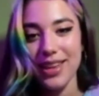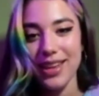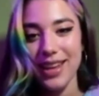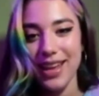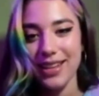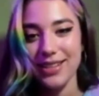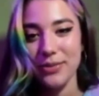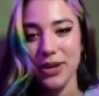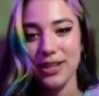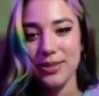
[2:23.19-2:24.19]
it and
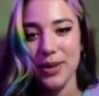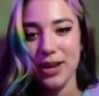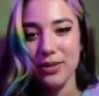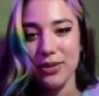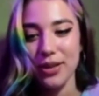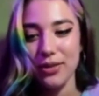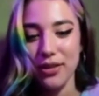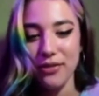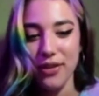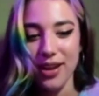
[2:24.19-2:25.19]
wanted to make it really,
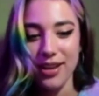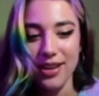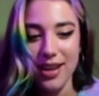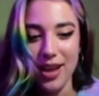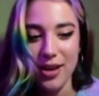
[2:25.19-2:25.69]
really fun,